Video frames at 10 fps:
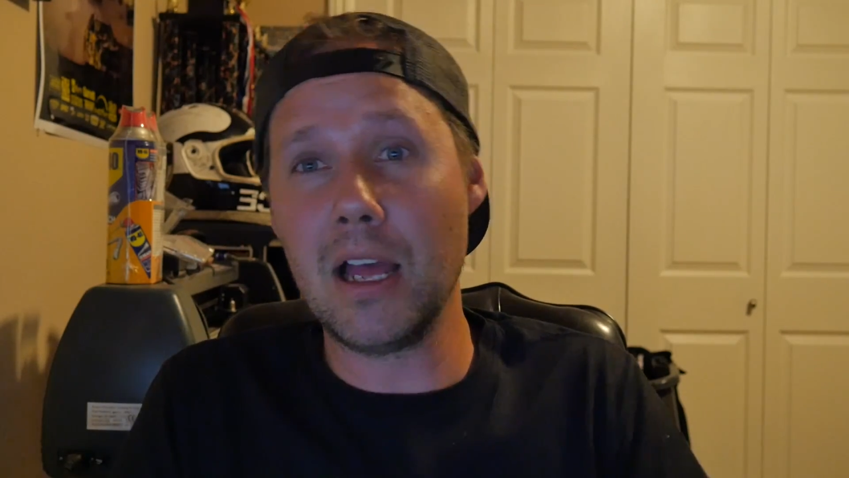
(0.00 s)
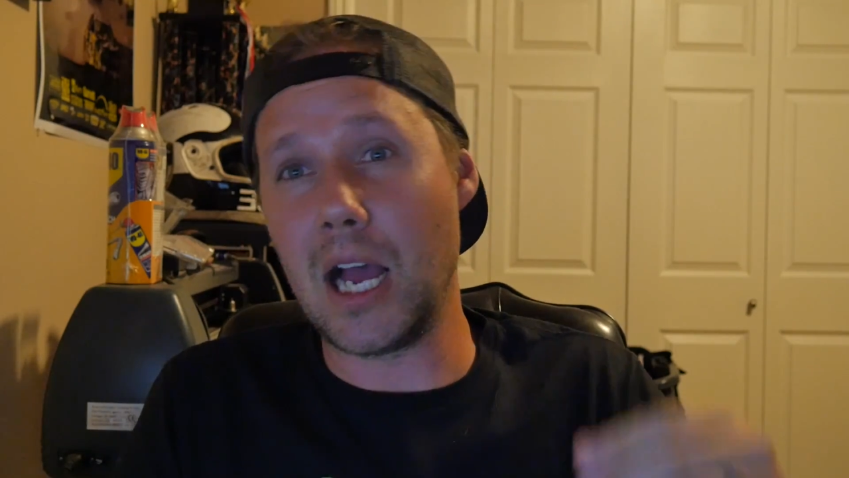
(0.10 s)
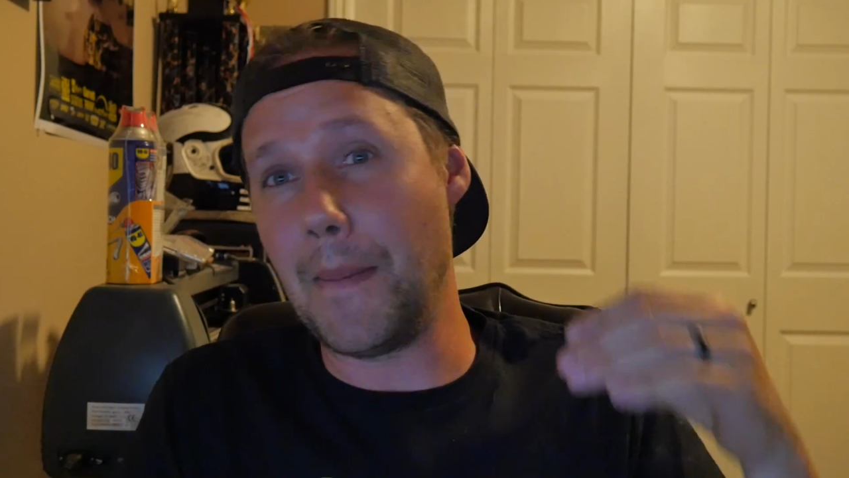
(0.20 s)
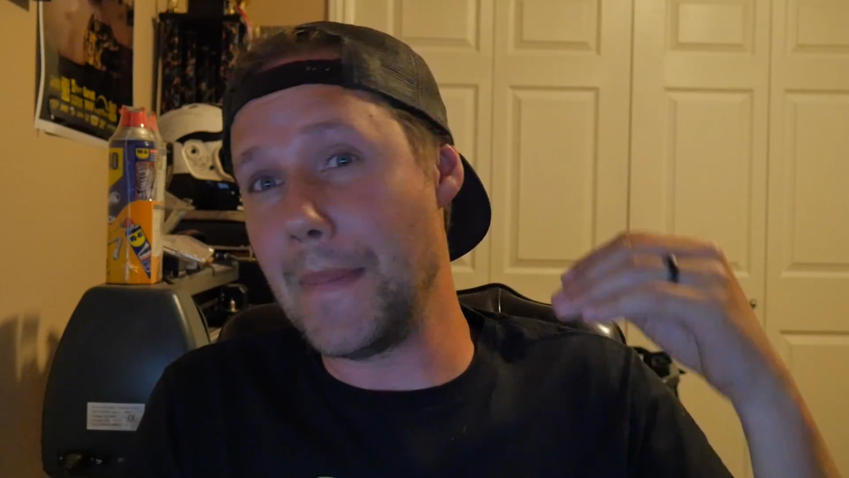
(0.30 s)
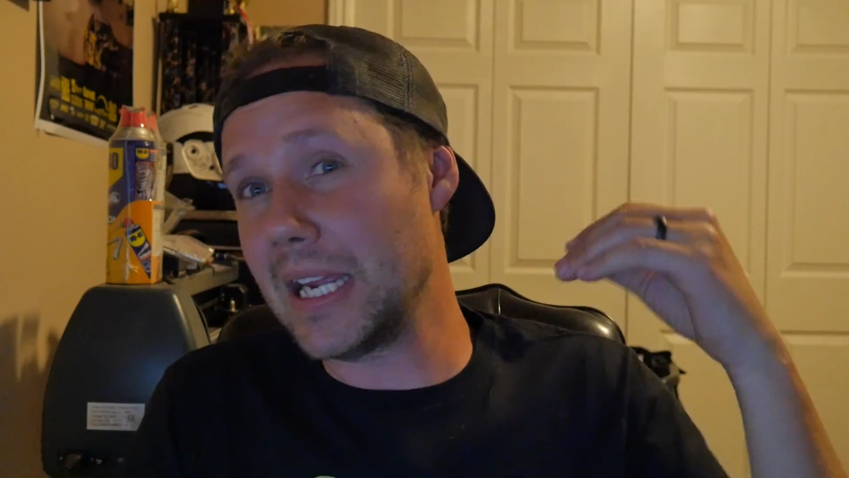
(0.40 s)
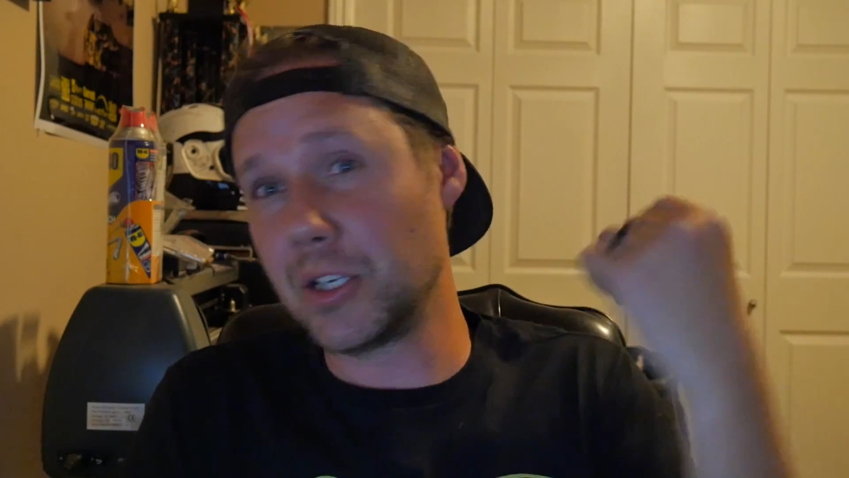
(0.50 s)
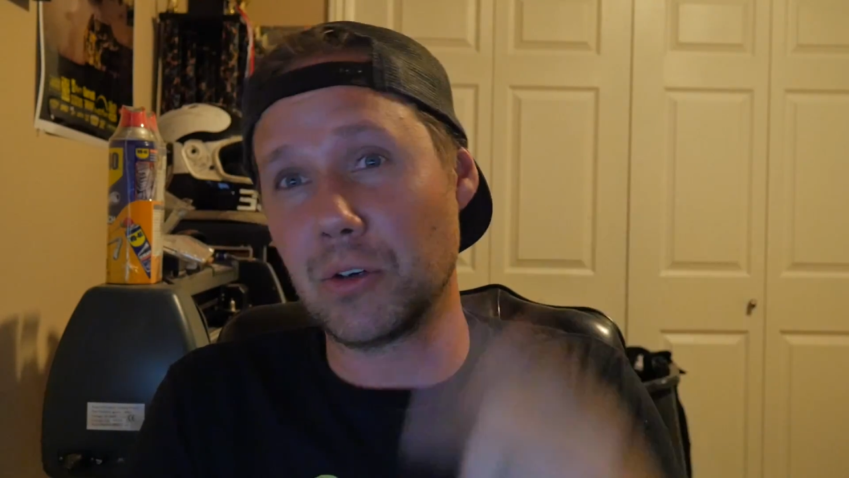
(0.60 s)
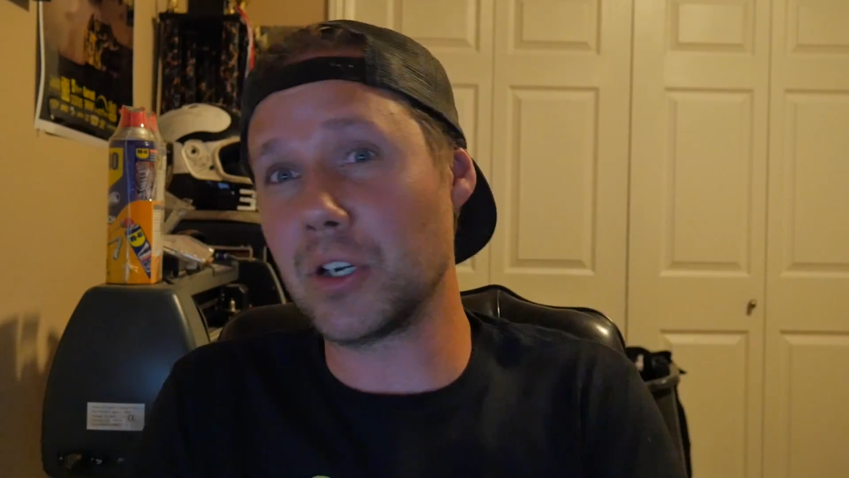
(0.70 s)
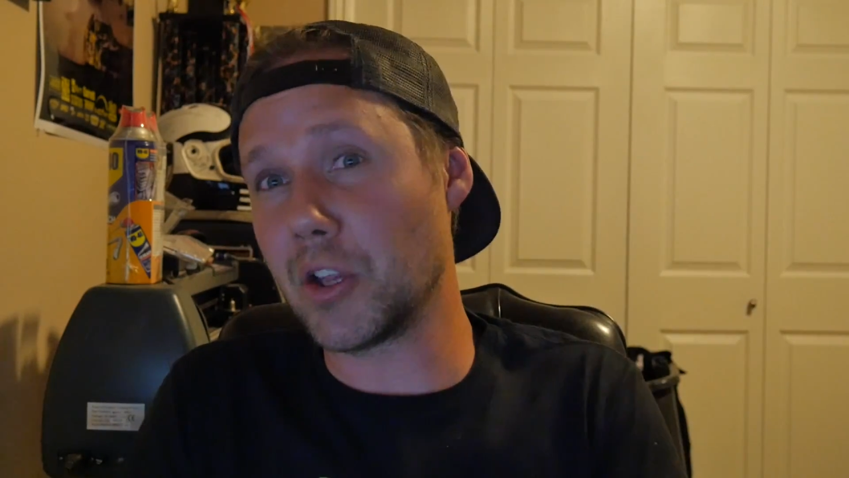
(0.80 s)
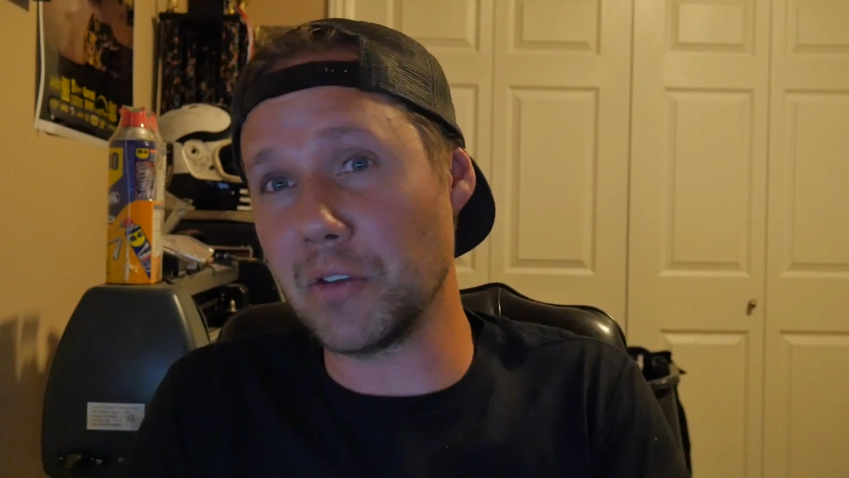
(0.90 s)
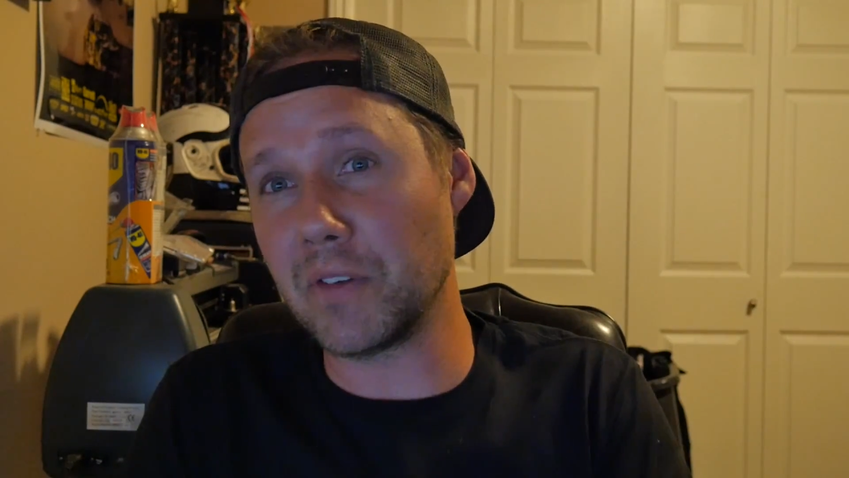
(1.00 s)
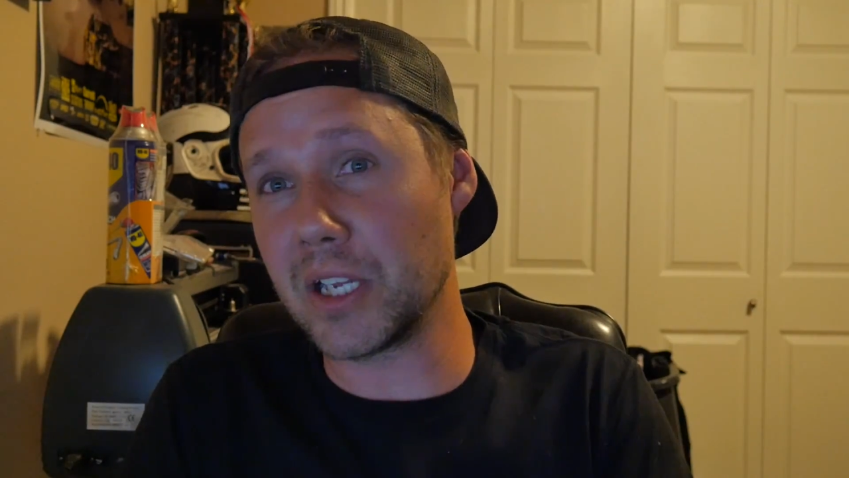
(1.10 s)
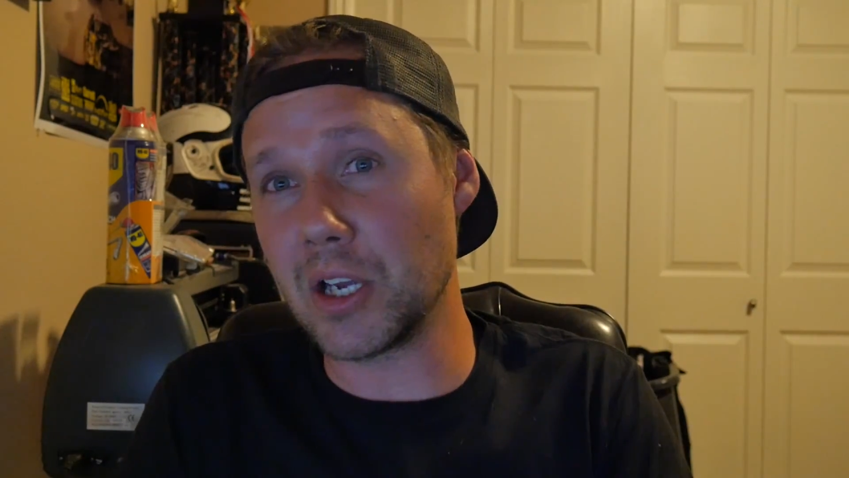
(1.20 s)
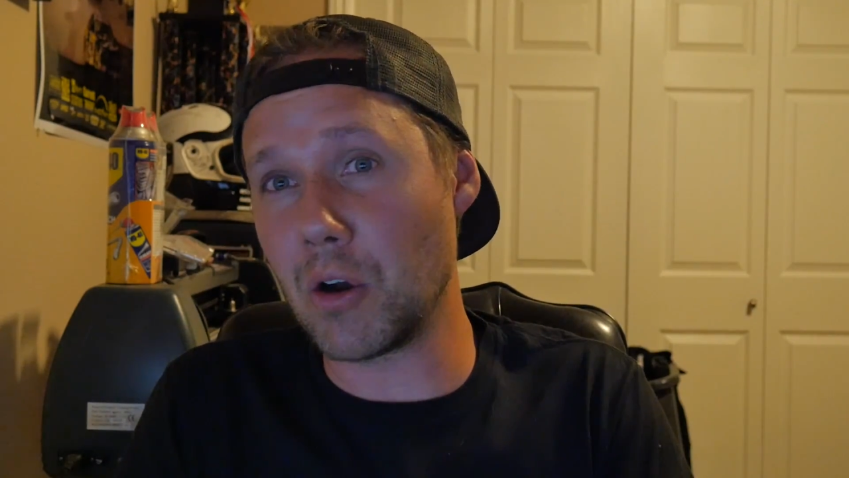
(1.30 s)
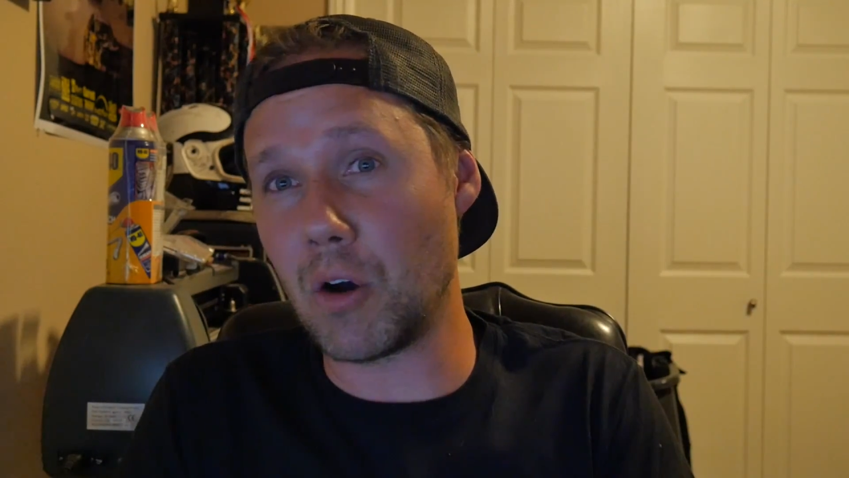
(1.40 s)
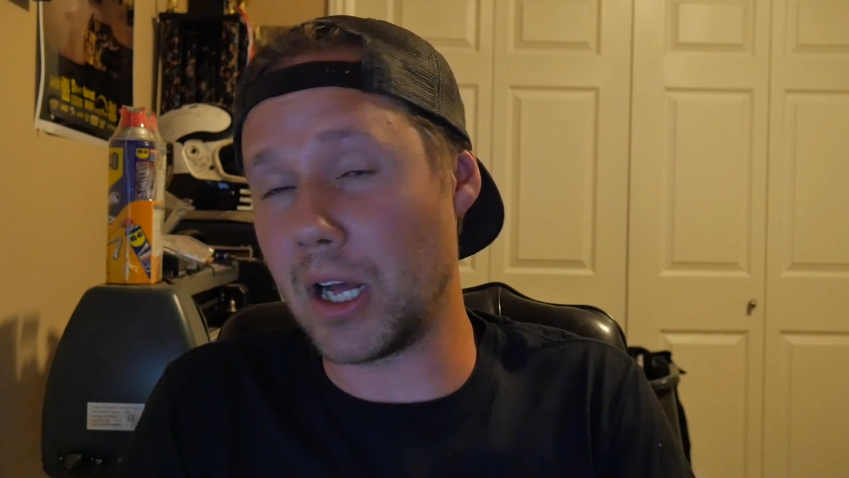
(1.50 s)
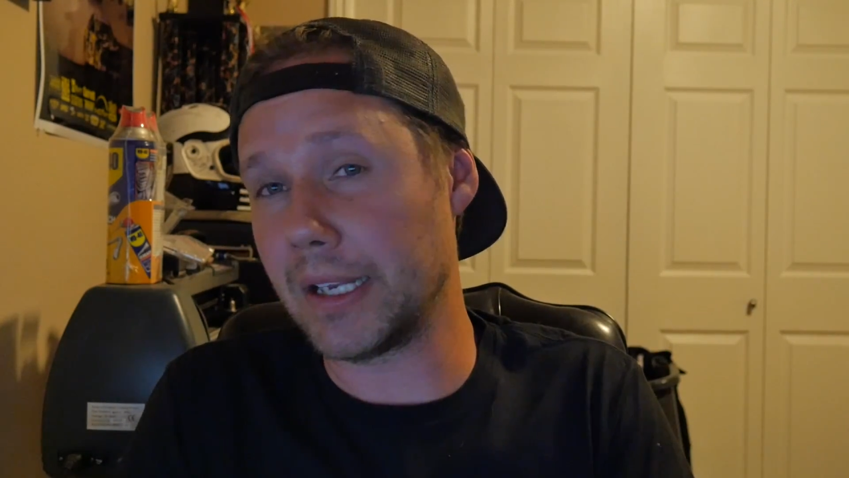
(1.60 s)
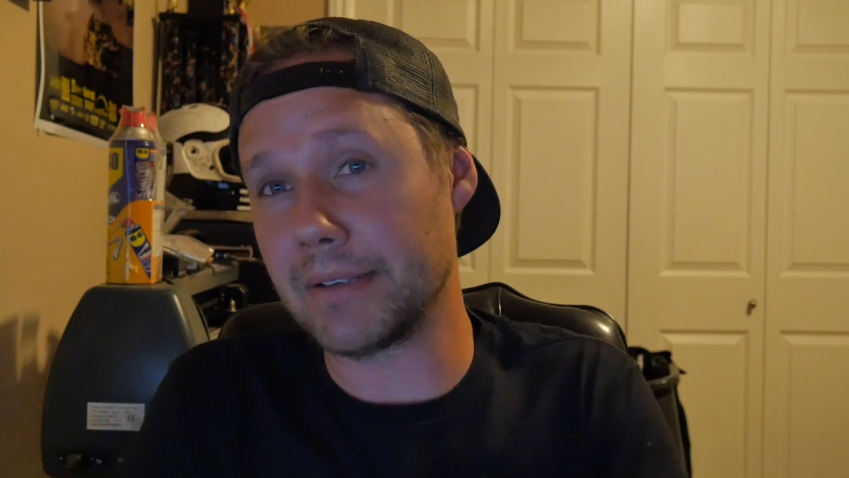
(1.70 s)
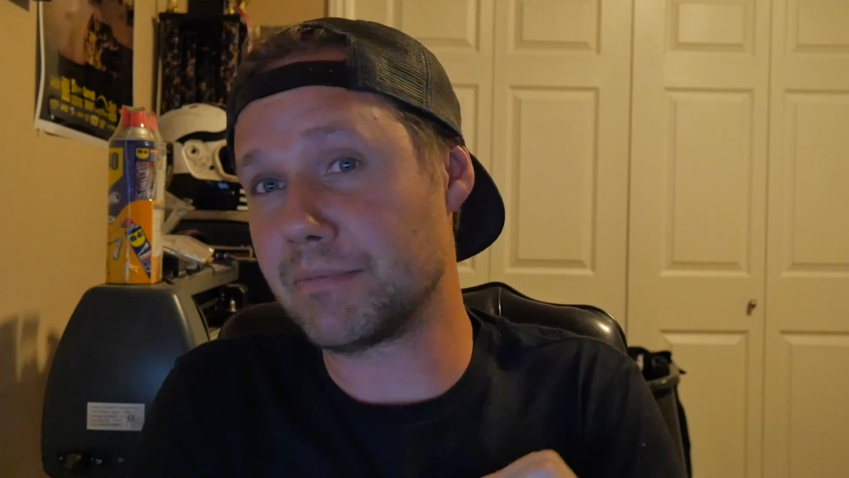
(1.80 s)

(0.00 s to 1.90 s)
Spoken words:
I may do another video on